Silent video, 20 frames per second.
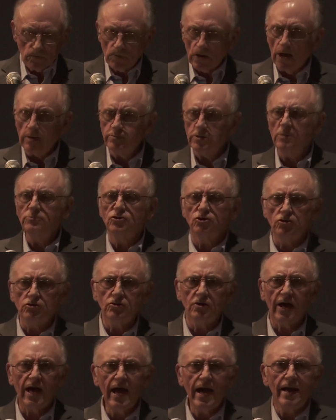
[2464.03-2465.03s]
I'm sure you
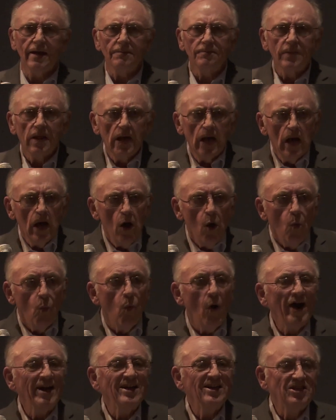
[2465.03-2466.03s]
can,
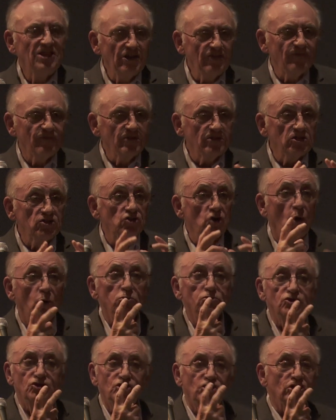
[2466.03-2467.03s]
what a difference
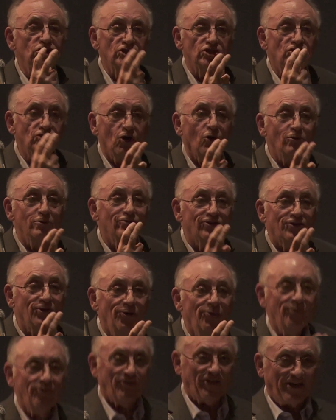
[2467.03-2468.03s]
just those
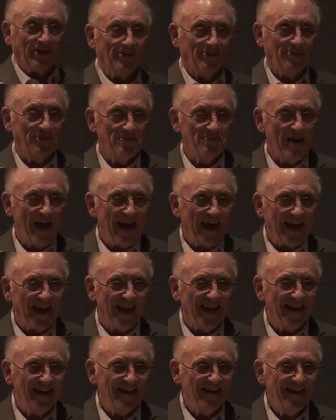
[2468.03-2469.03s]
two things would make
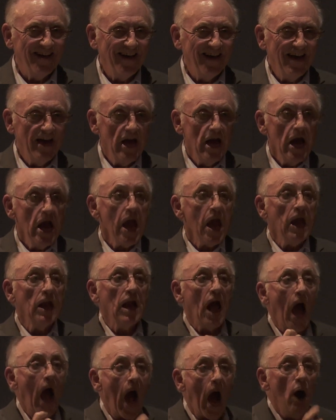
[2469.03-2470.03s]
in
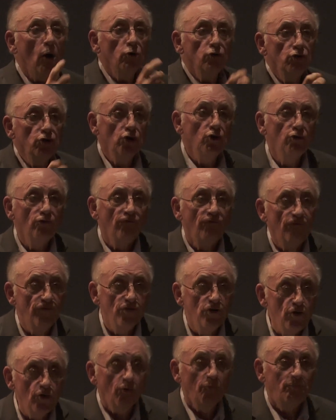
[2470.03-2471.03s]
how you
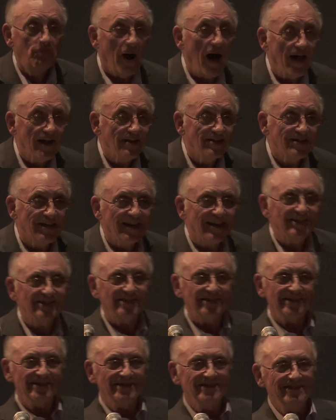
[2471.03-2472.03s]
view
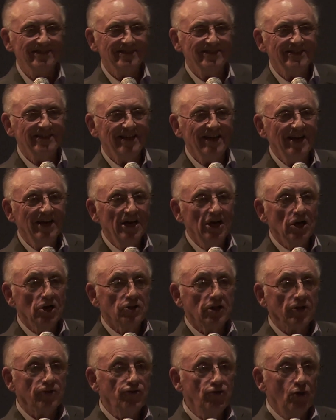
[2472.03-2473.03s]
politics?
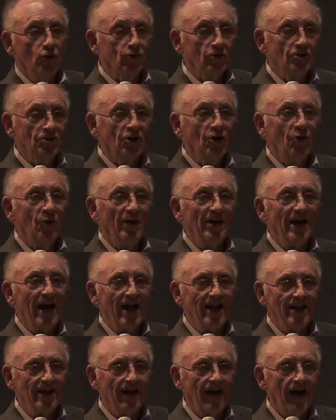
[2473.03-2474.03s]
That you can go in
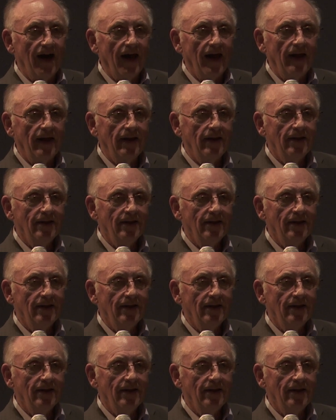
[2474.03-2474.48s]
online